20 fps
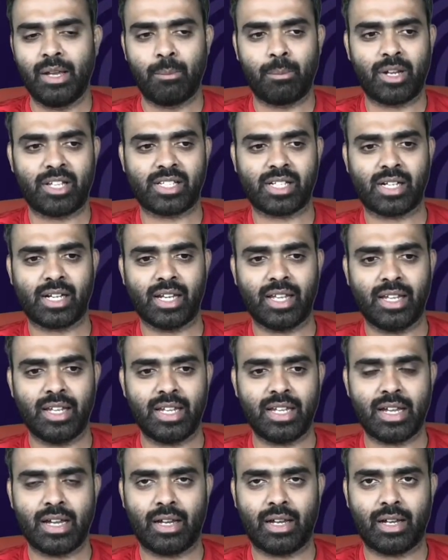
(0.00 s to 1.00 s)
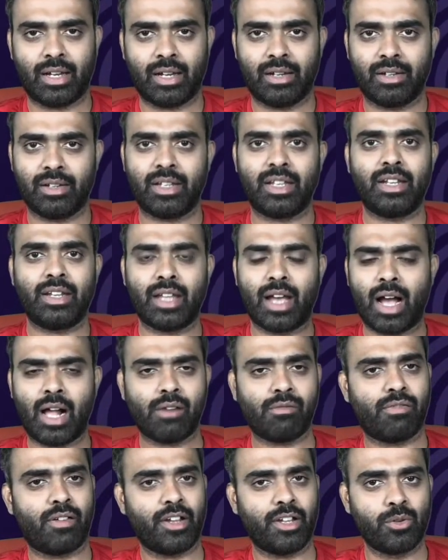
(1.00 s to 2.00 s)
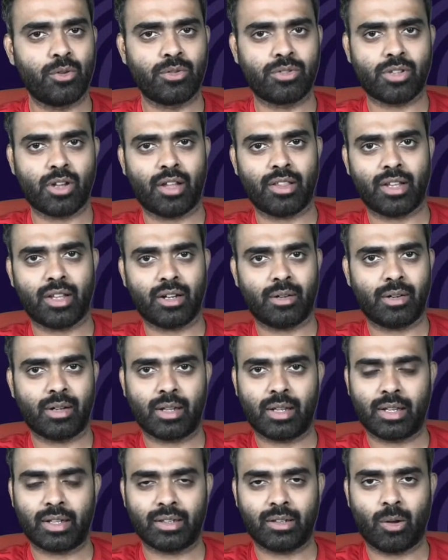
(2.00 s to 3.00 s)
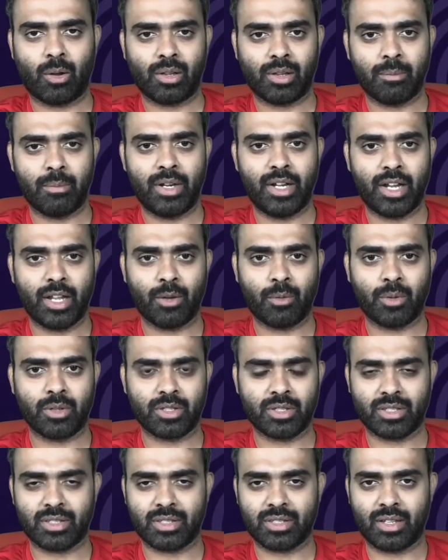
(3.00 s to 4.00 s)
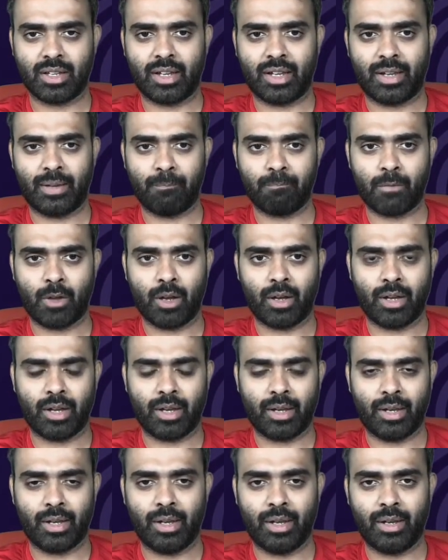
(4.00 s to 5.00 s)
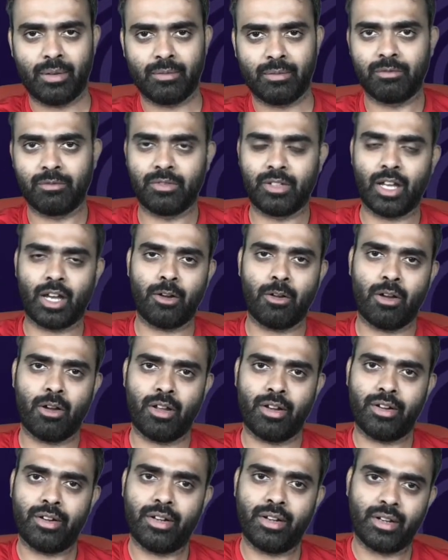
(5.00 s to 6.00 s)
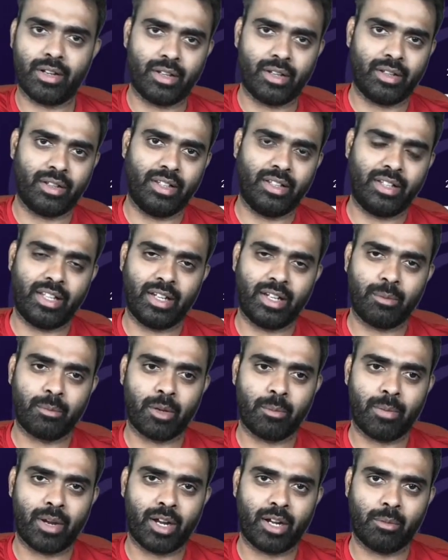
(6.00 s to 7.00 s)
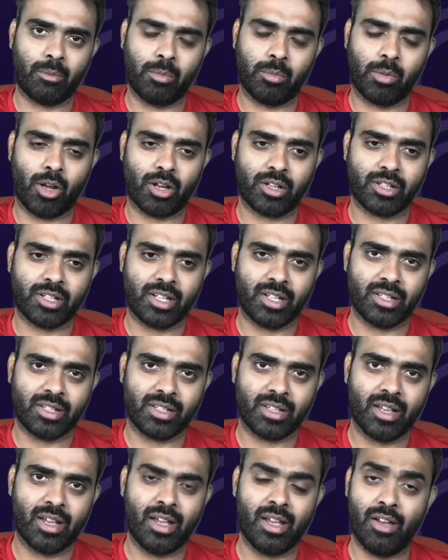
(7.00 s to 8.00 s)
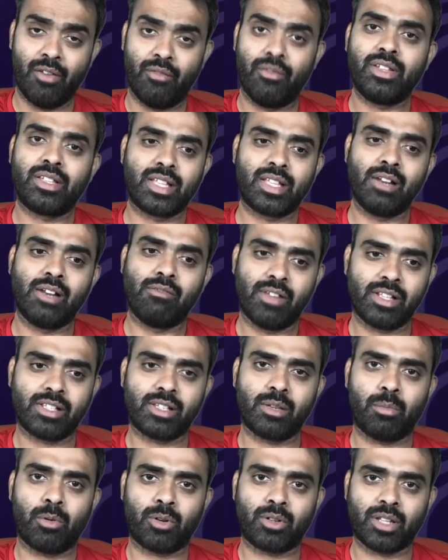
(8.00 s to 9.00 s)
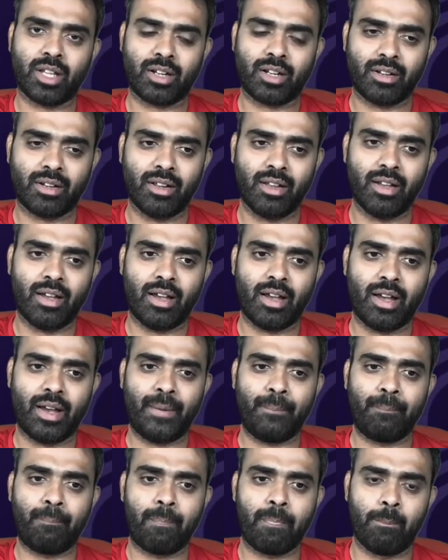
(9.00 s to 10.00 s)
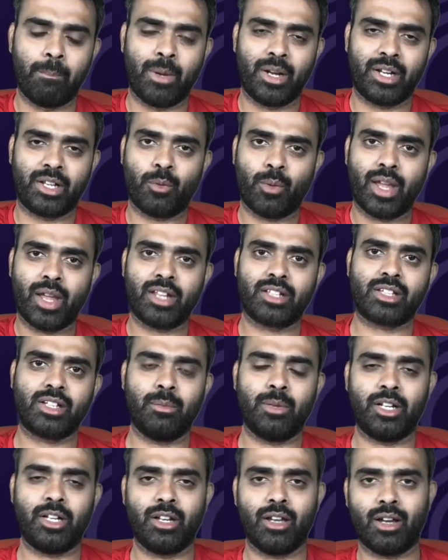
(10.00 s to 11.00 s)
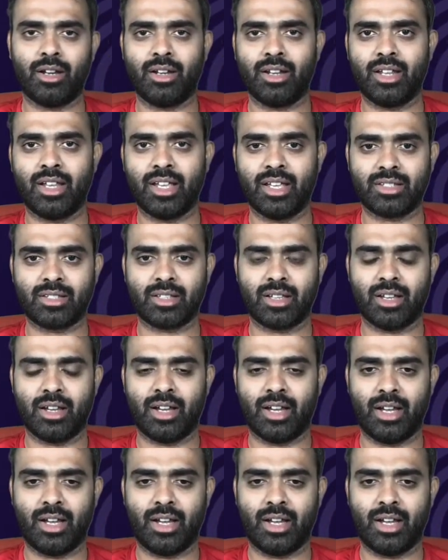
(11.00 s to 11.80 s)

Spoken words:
presently in the alpha, you saw that all the minting was done on Ethereum compatible blockchains. We still will support that. But the way it's going to be done is